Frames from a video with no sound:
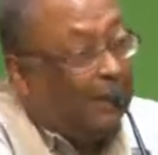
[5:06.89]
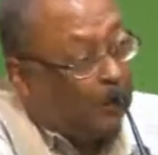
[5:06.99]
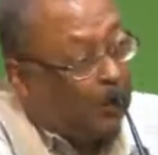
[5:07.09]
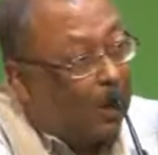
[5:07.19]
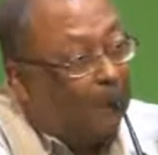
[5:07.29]

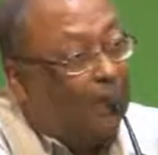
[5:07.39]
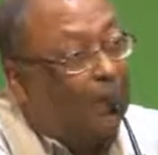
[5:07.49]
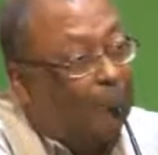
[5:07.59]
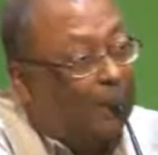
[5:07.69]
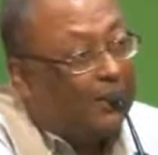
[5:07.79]
You have
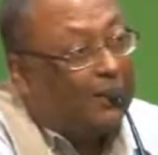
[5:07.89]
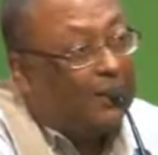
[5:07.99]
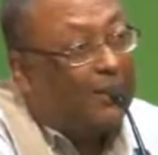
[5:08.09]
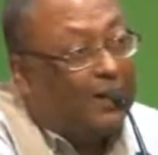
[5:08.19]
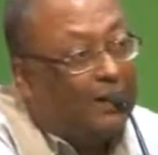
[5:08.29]
a
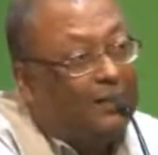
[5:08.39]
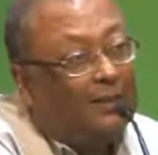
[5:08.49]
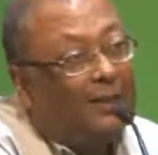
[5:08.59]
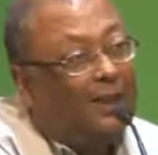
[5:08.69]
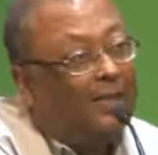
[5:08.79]
partial charge,
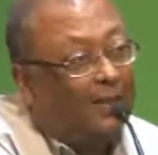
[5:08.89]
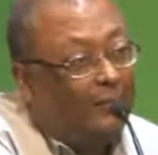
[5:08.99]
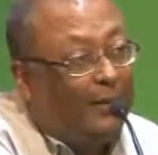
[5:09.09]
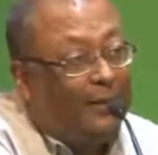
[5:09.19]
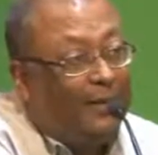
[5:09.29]
gets
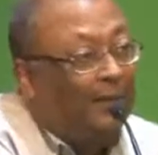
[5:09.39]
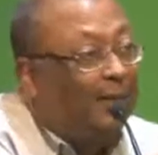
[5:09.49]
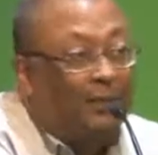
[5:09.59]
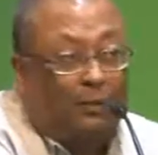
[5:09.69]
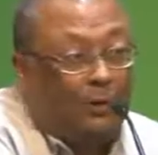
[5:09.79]
sulfated,
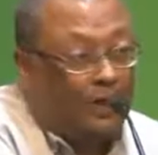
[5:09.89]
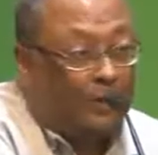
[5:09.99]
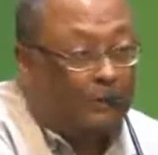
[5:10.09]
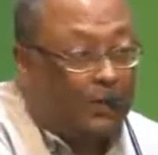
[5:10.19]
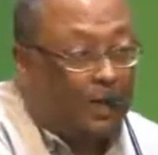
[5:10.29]
does not take
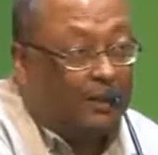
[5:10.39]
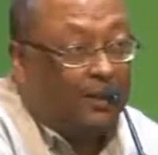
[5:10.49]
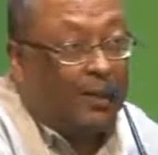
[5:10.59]
up charge.